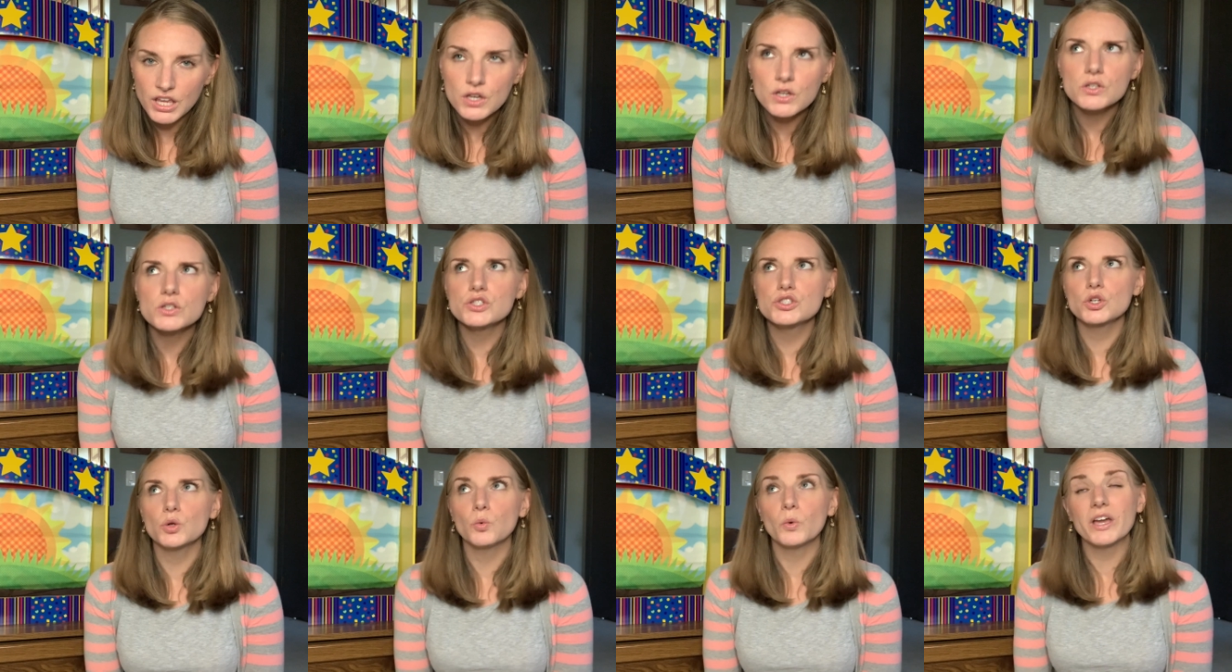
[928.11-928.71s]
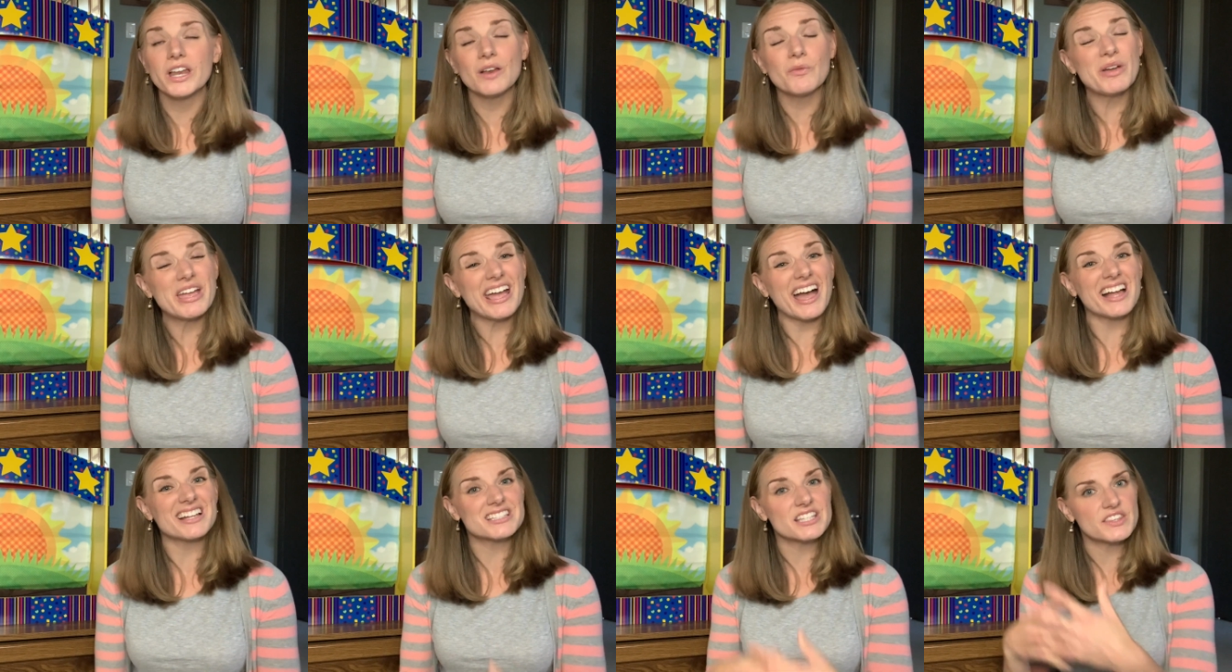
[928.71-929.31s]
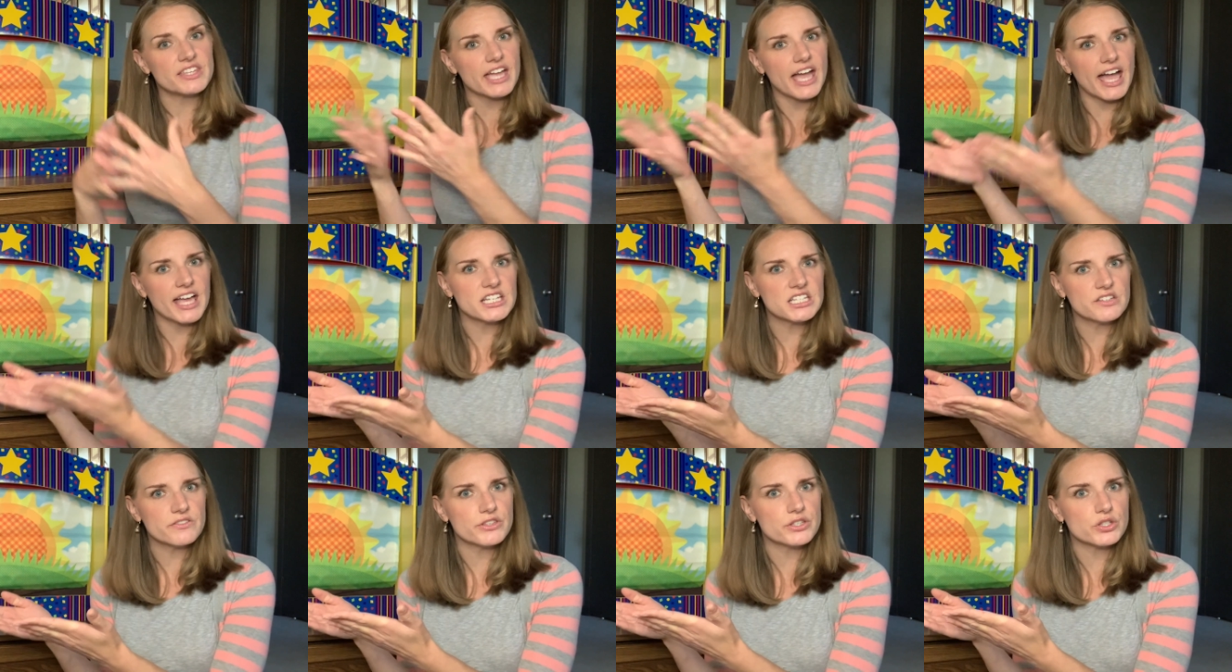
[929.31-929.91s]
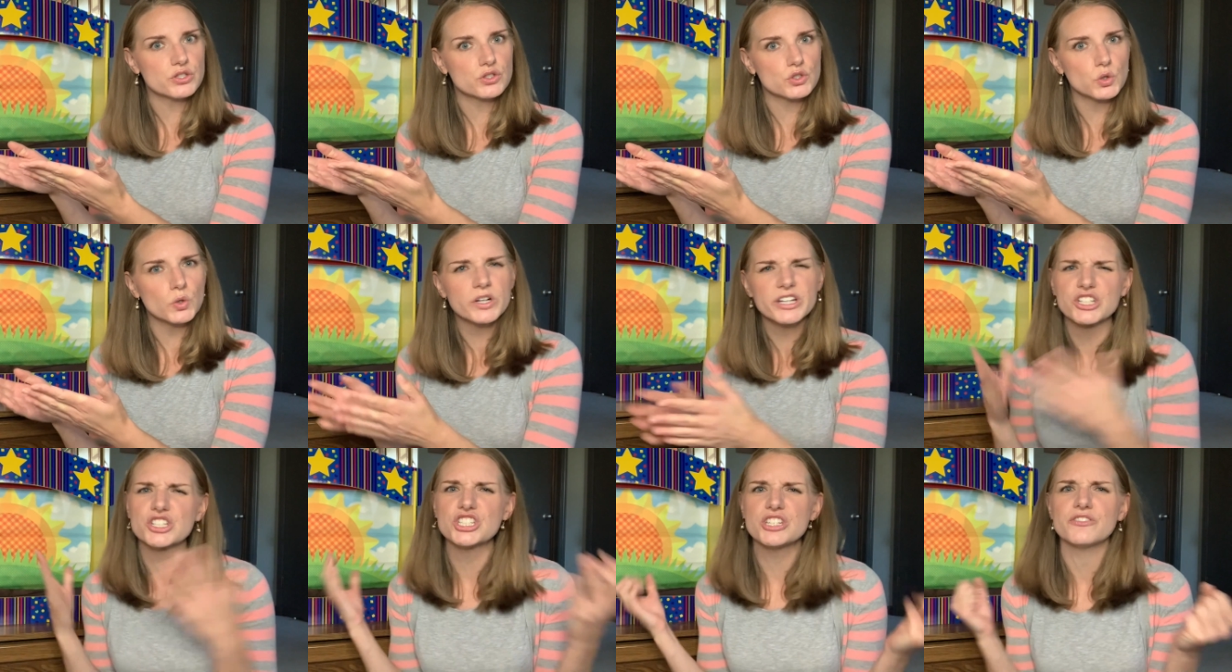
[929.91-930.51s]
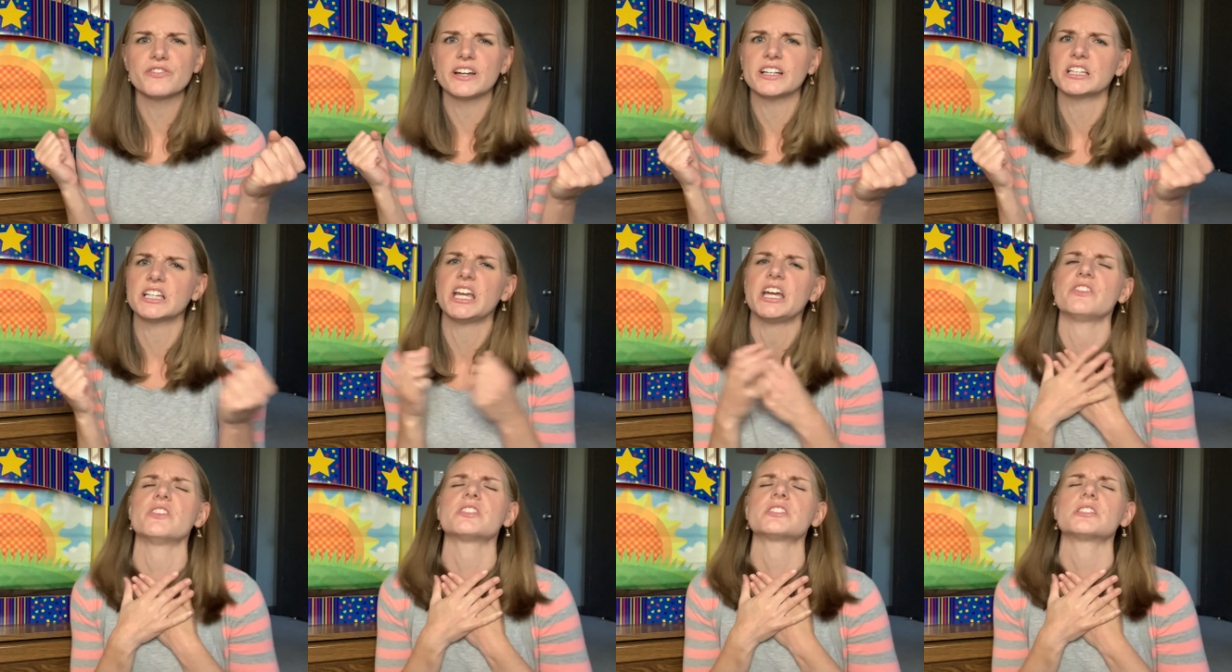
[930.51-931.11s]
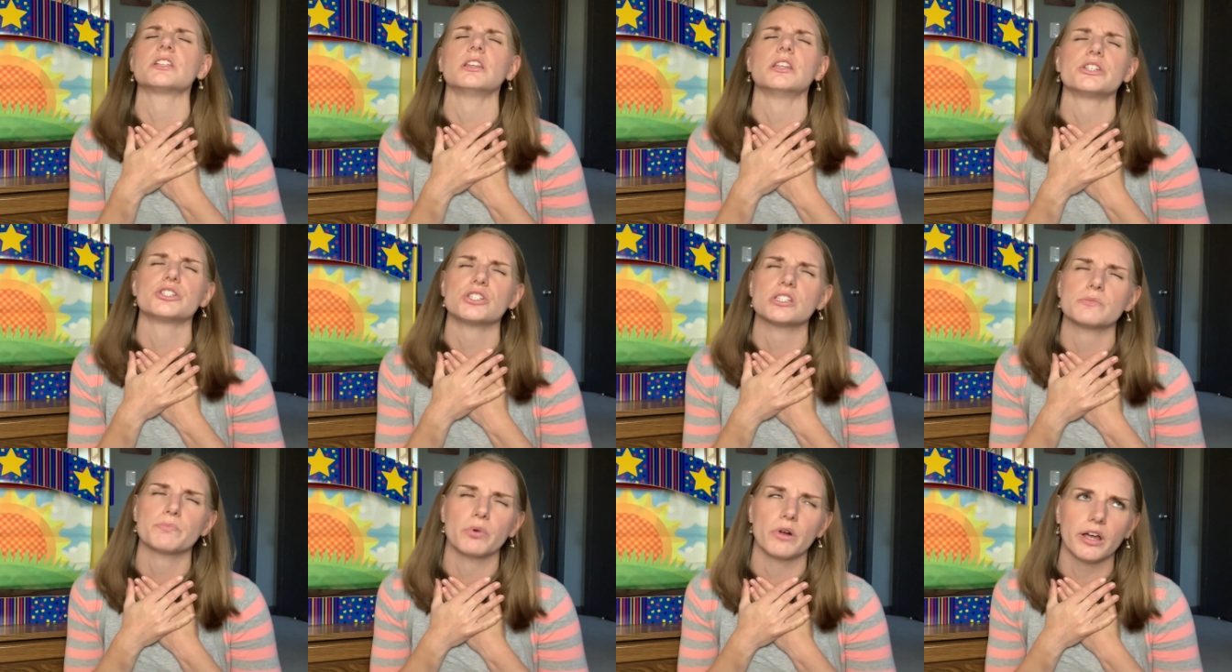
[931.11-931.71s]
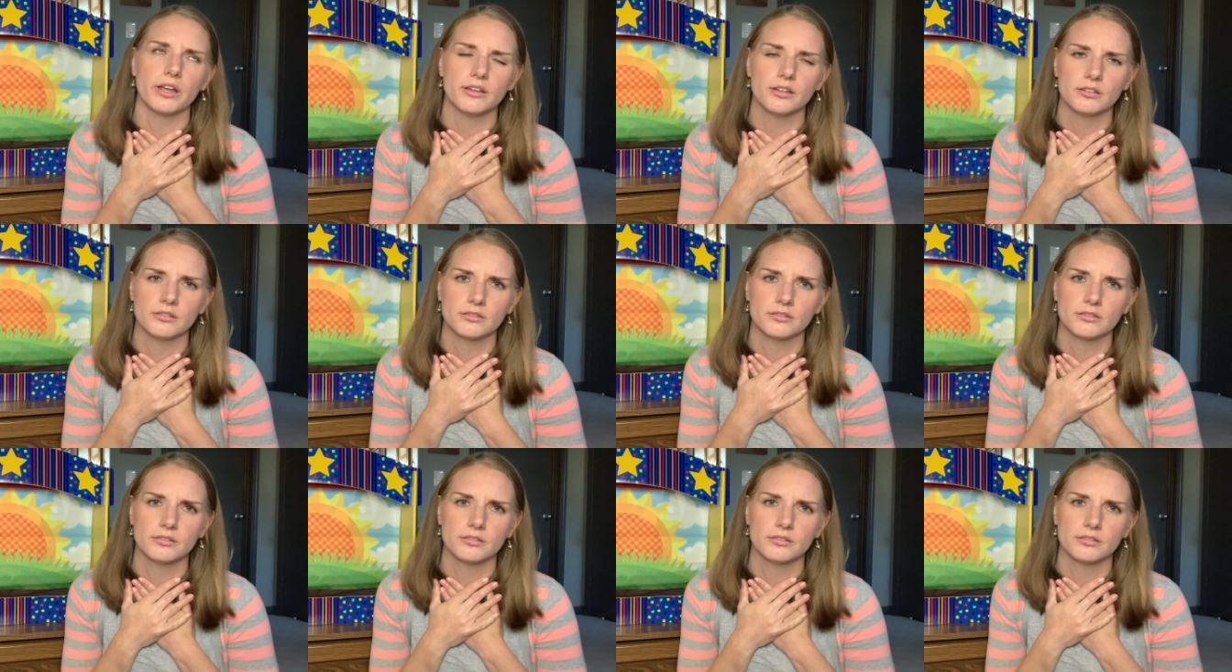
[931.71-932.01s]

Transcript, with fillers: So when we got to the end of the story and she finally had this delicious bread,